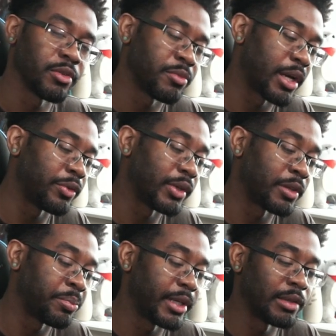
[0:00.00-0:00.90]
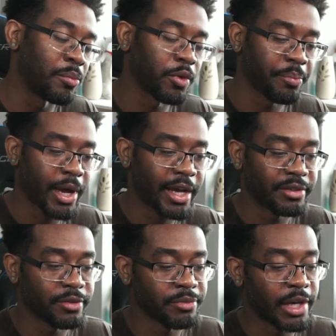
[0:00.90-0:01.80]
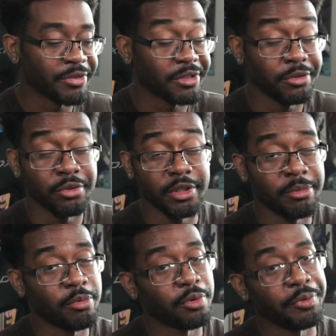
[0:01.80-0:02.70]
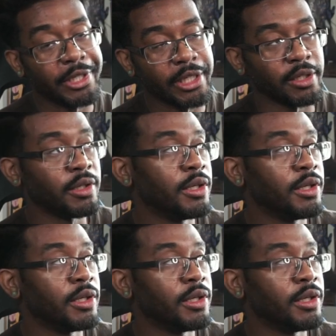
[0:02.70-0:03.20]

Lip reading: Sometimes you have to play a little bit more passive. Sometimes you have to do a little bit more reading.